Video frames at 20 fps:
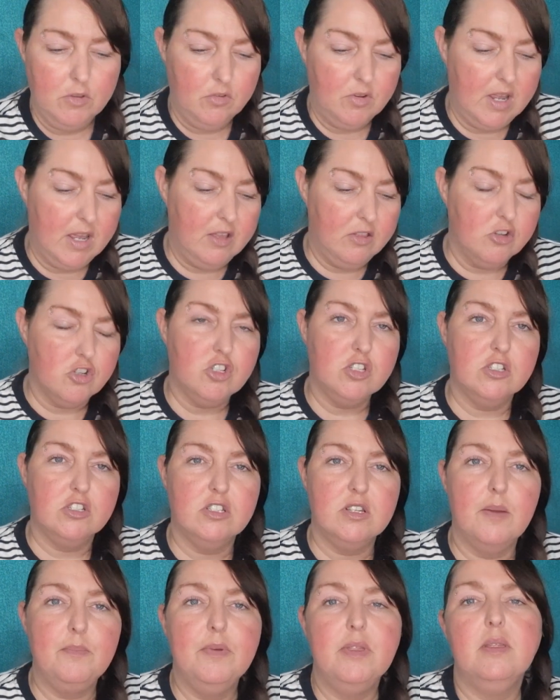Right? There's
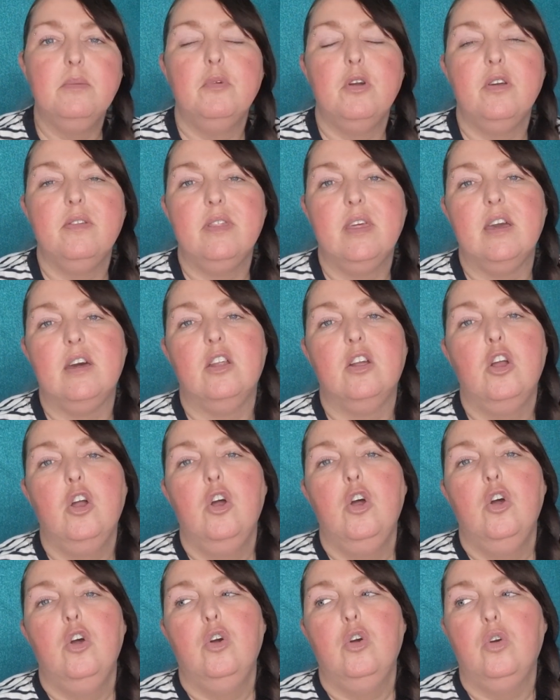some of them out there
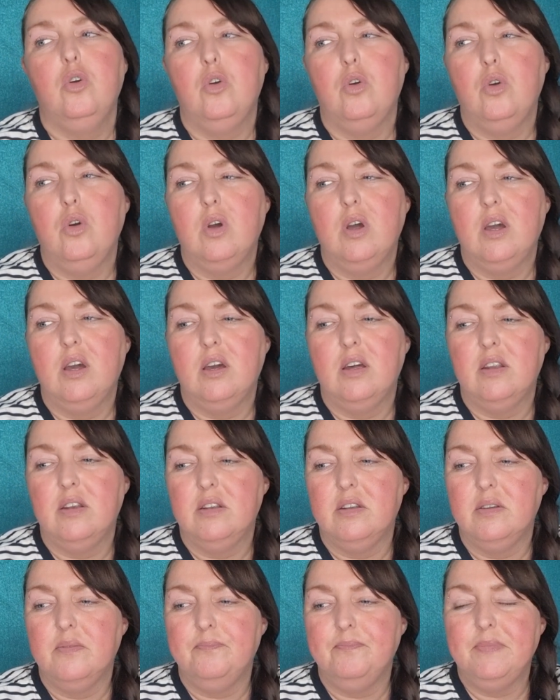who
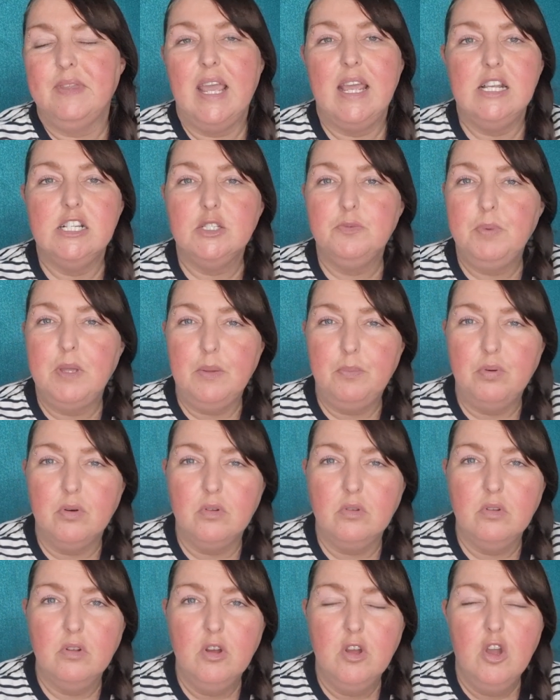are nice
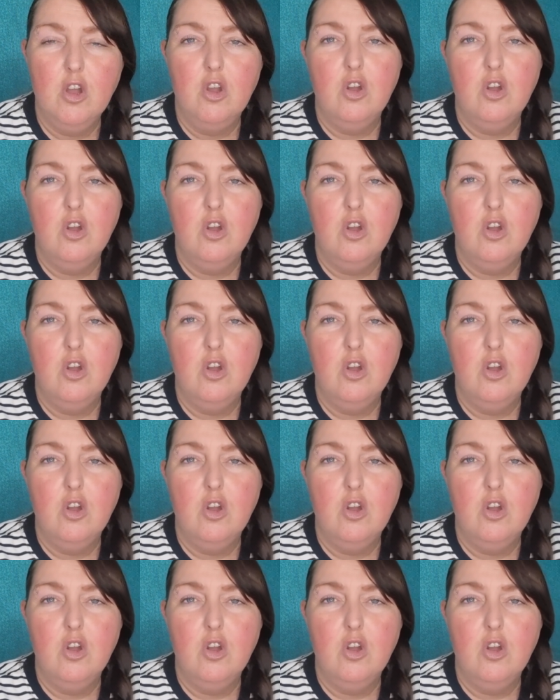people,